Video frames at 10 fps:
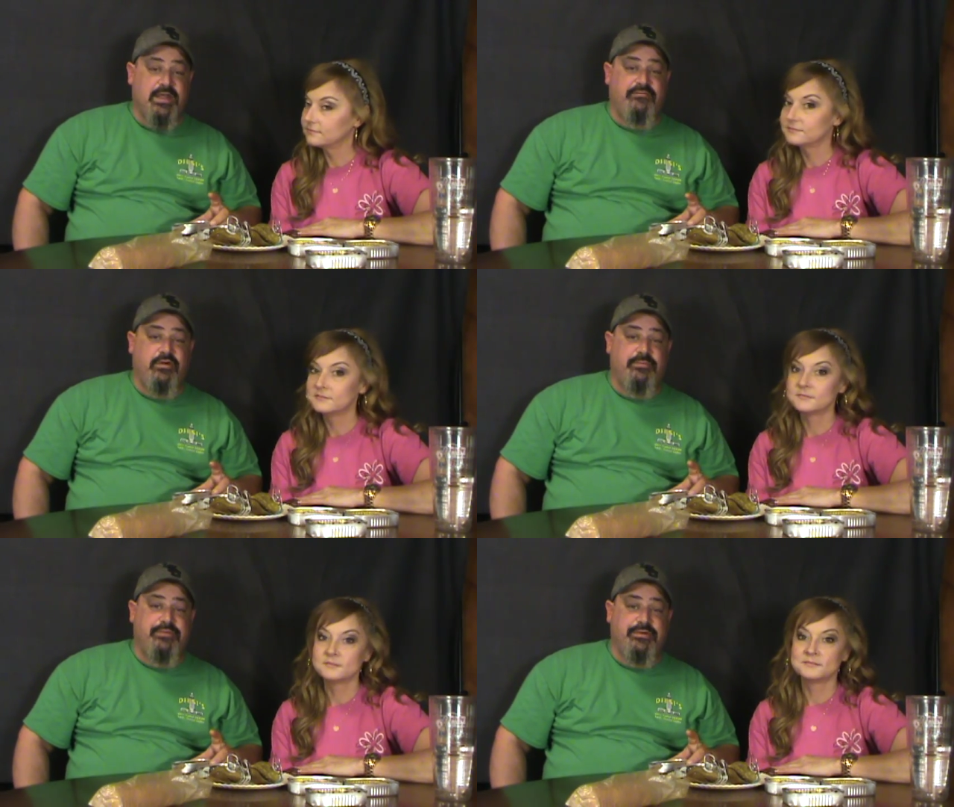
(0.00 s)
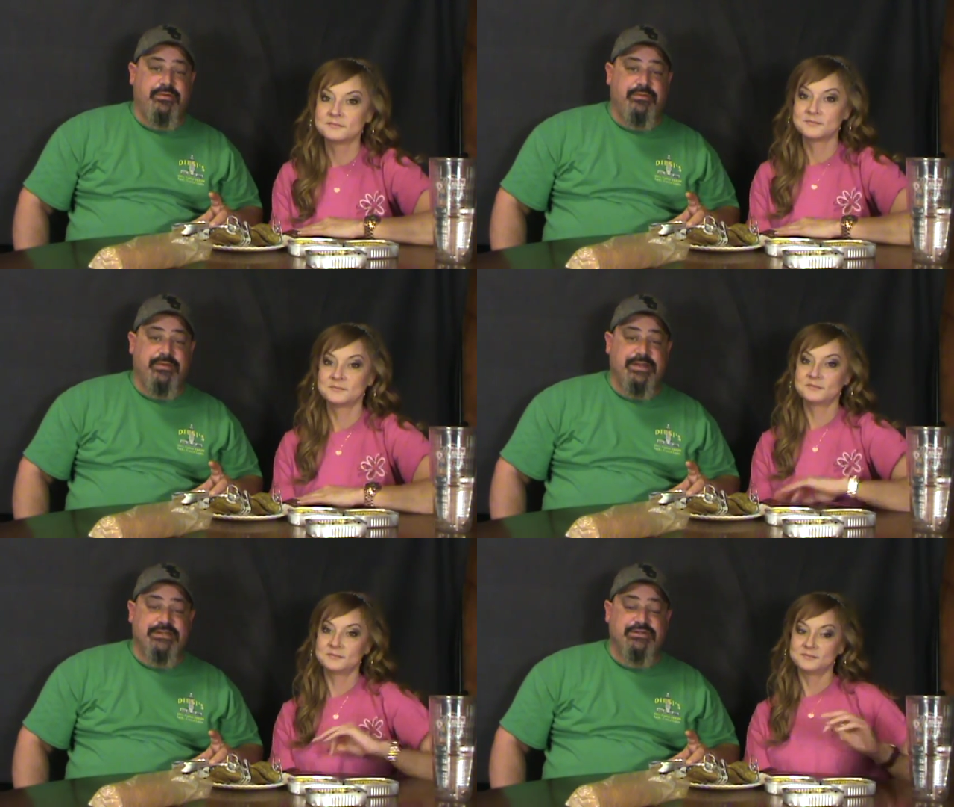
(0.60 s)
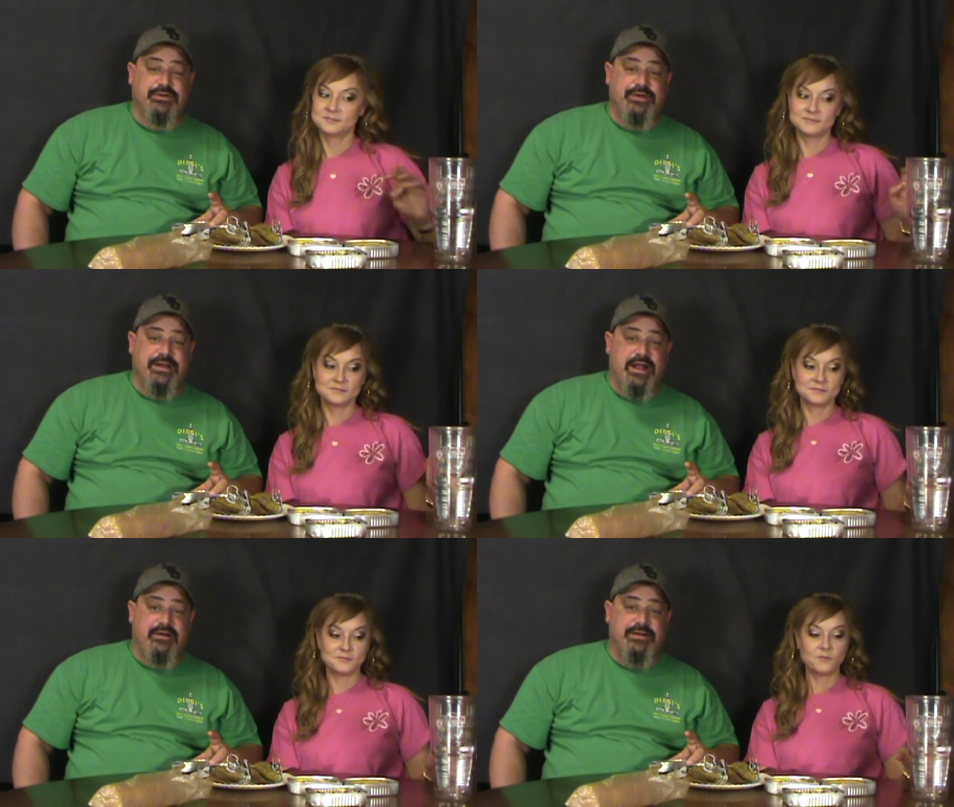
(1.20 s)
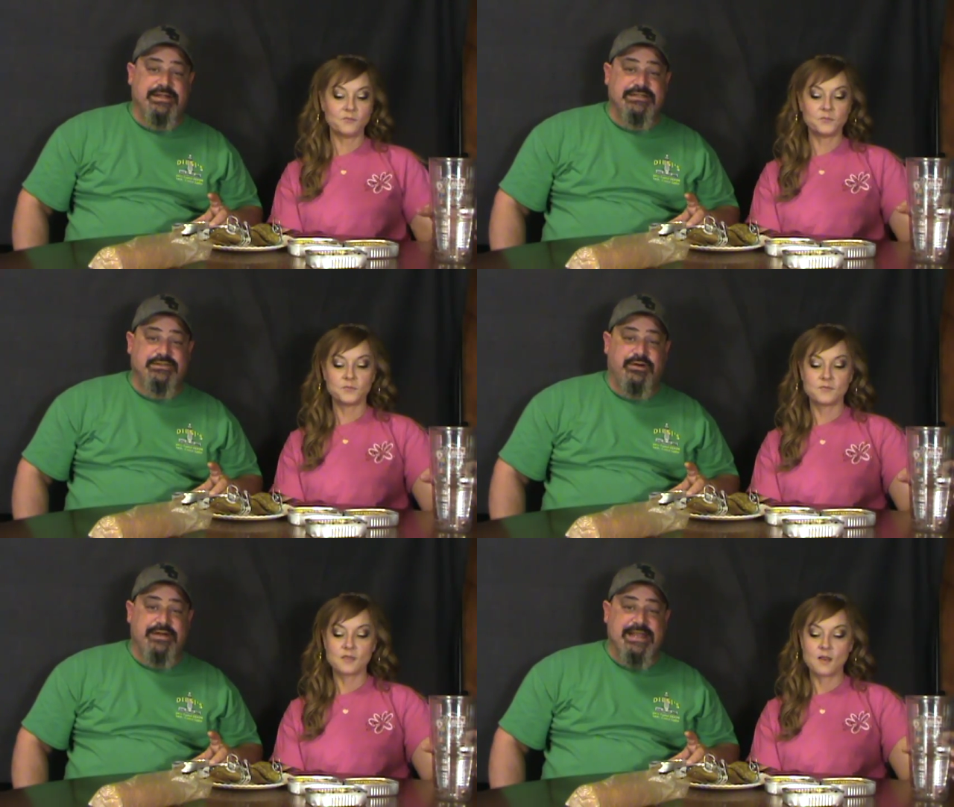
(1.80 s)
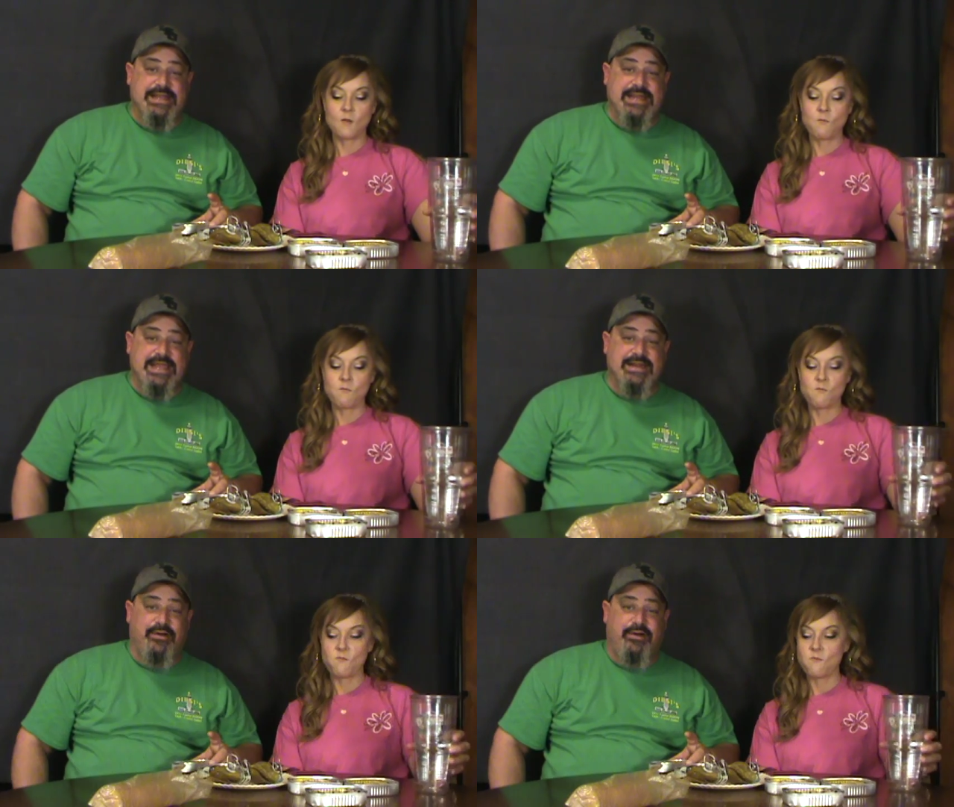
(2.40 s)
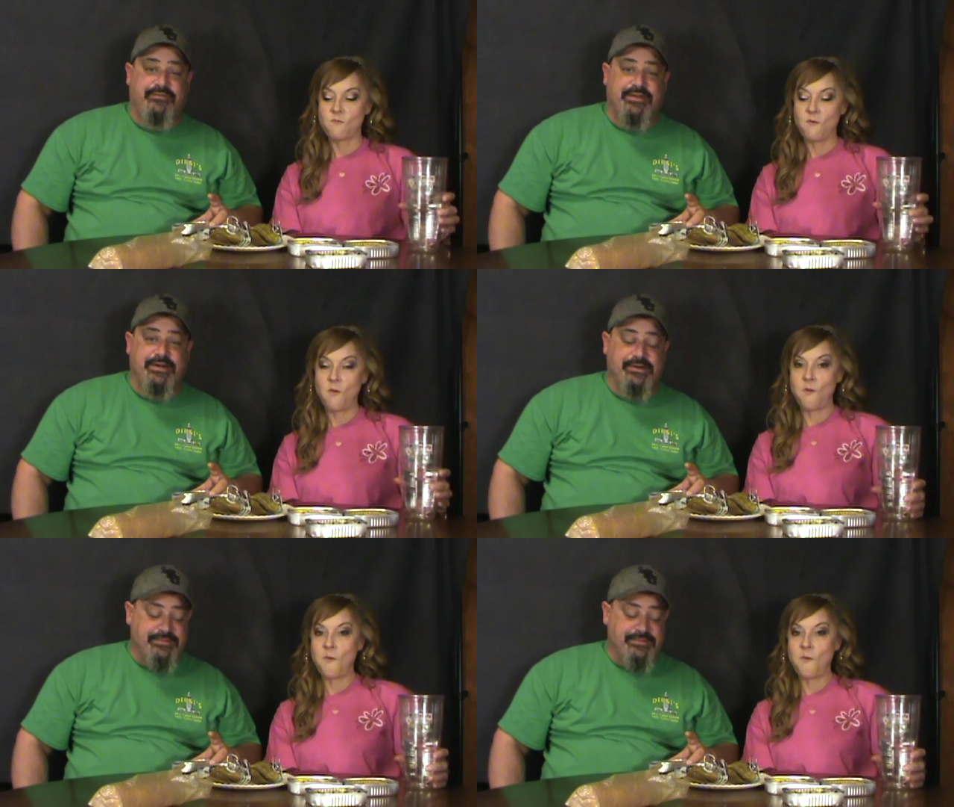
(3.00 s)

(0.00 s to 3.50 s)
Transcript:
Speaker 1: I hope you enjoyed our uh, sardine eat off here.